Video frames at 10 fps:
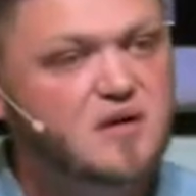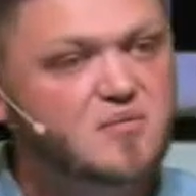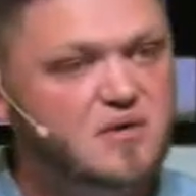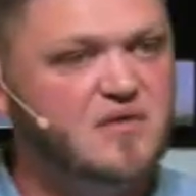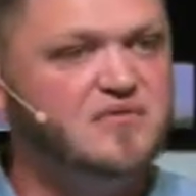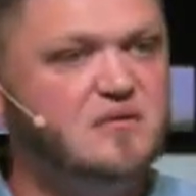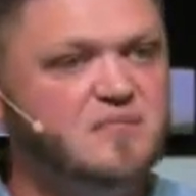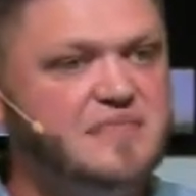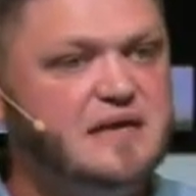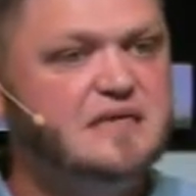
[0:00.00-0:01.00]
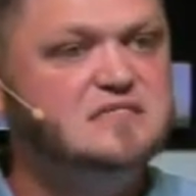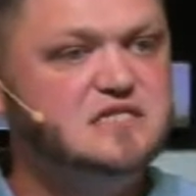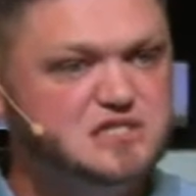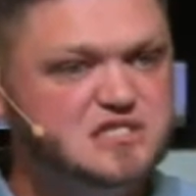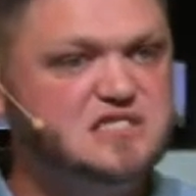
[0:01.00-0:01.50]
brought them to
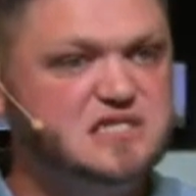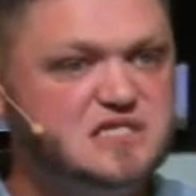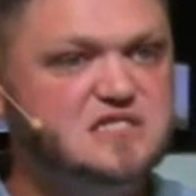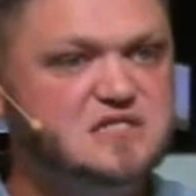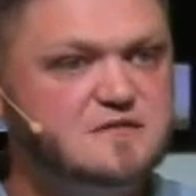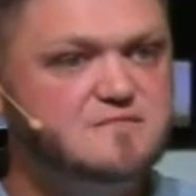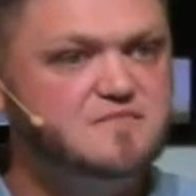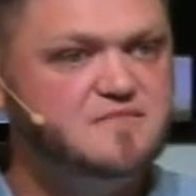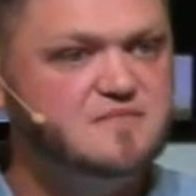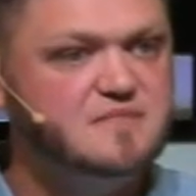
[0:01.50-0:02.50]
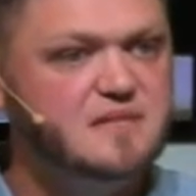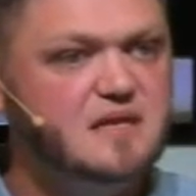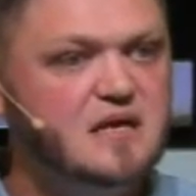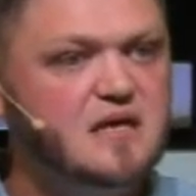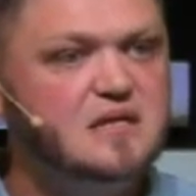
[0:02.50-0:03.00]
Jesus
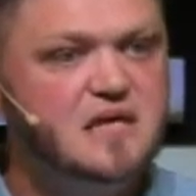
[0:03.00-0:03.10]
they